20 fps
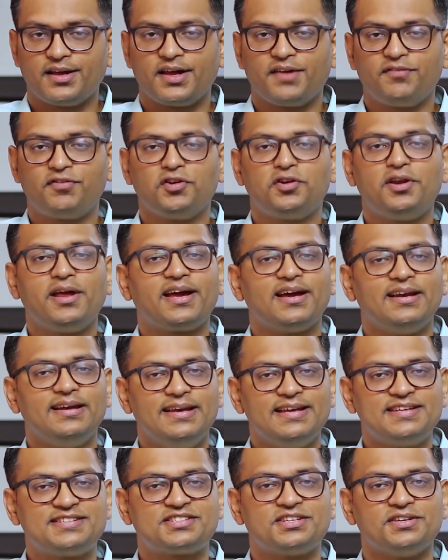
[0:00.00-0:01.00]
If you take a
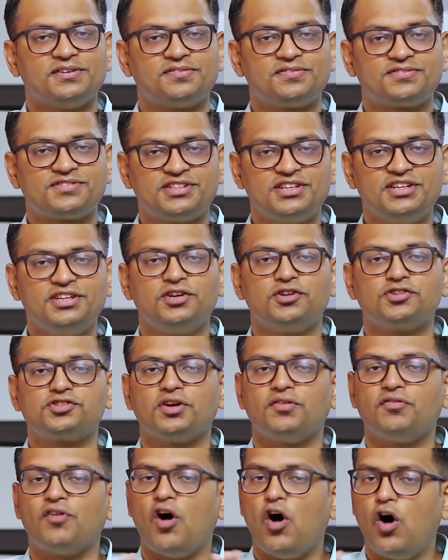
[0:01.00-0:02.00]
list of CEOs
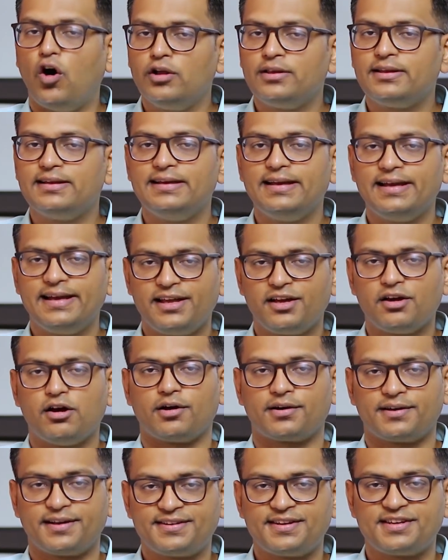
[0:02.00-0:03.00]
of all the leading
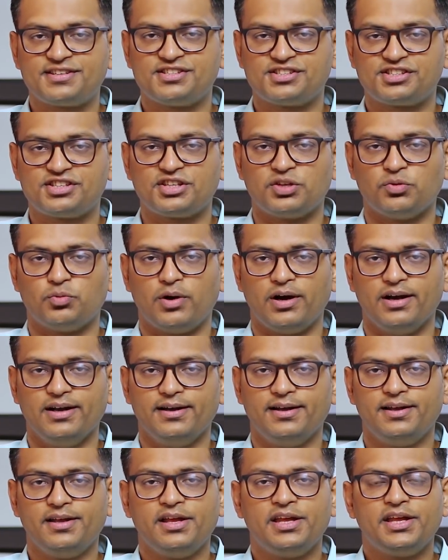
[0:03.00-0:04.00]
organizations in the
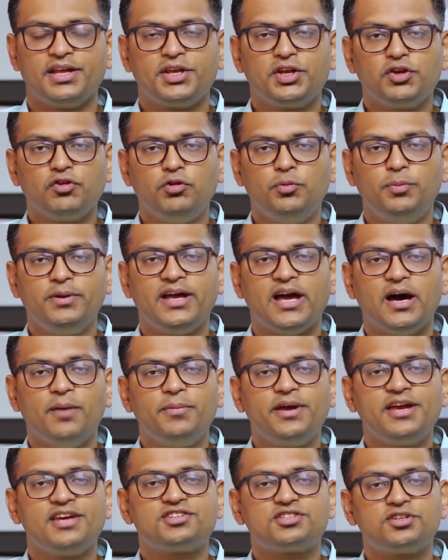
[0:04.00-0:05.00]
world, you will be
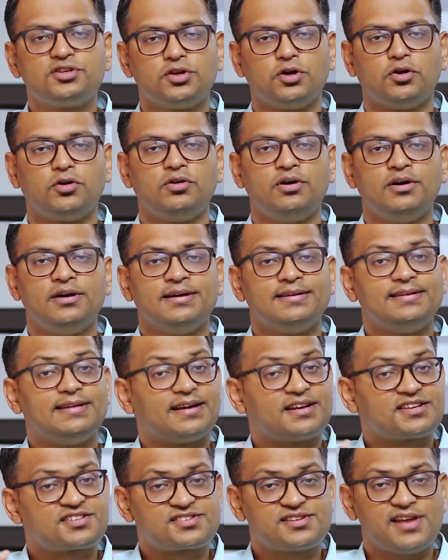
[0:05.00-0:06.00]
amazed to know
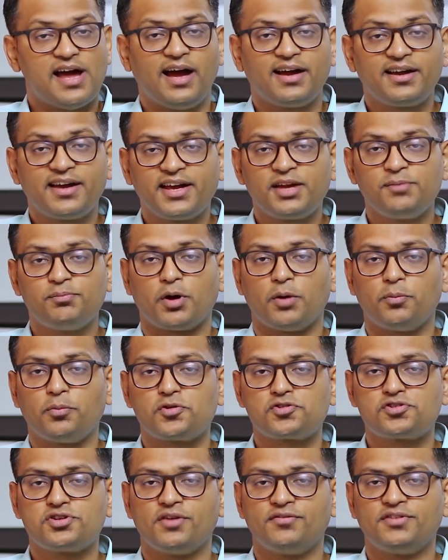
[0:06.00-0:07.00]
that a staggering
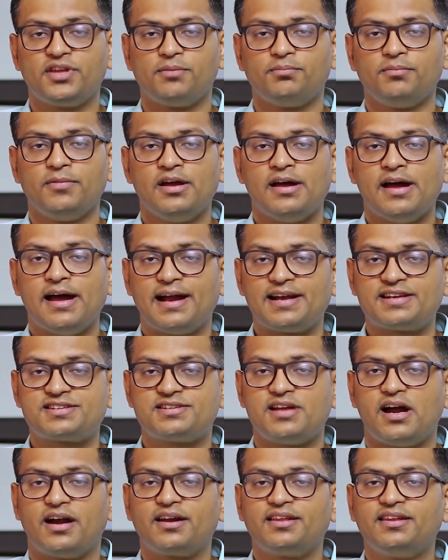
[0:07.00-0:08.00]
proportion of them had
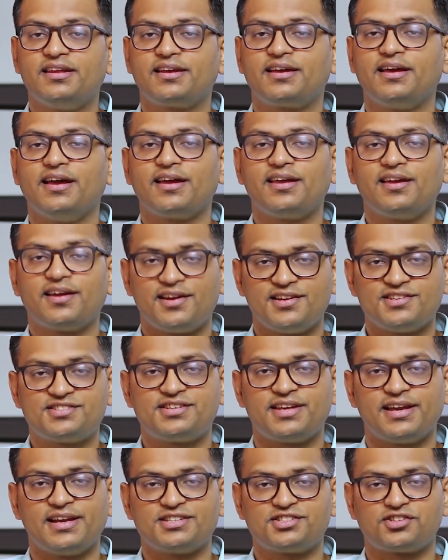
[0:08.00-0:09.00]
started their career in
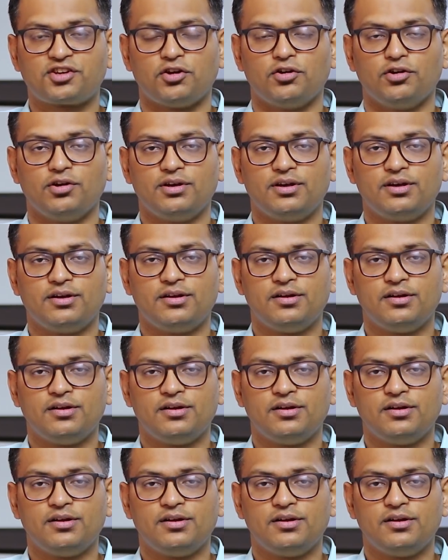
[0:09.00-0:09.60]
sales role.